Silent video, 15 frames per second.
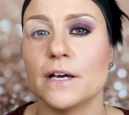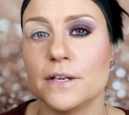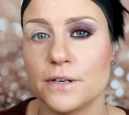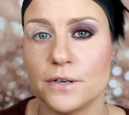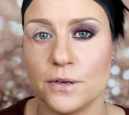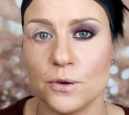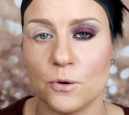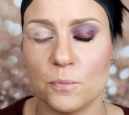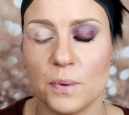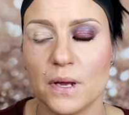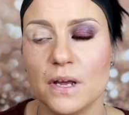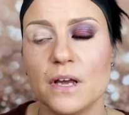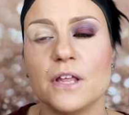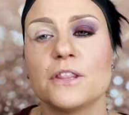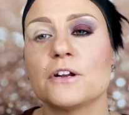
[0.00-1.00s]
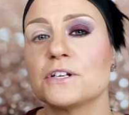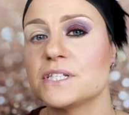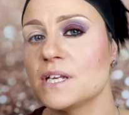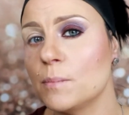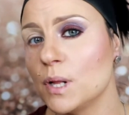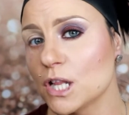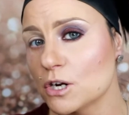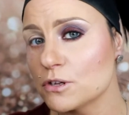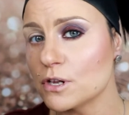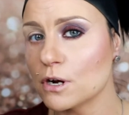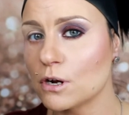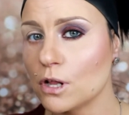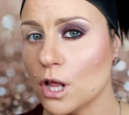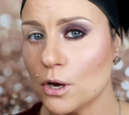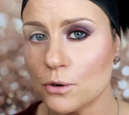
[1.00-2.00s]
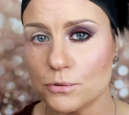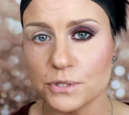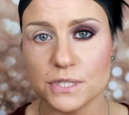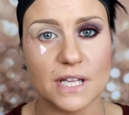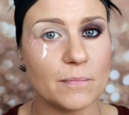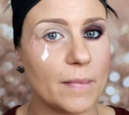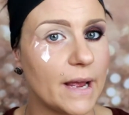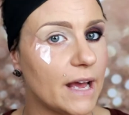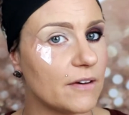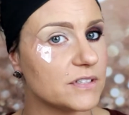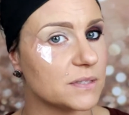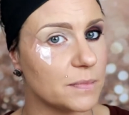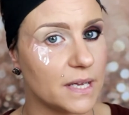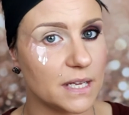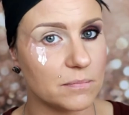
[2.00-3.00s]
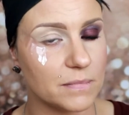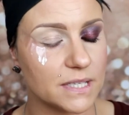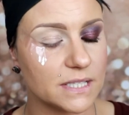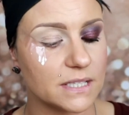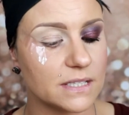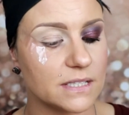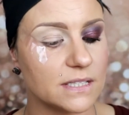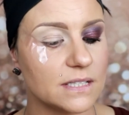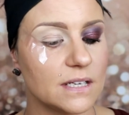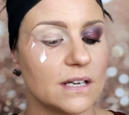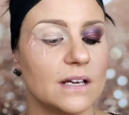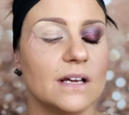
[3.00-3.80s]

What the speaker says: a dupe. They're similar, they're close, they might have some hit and misses.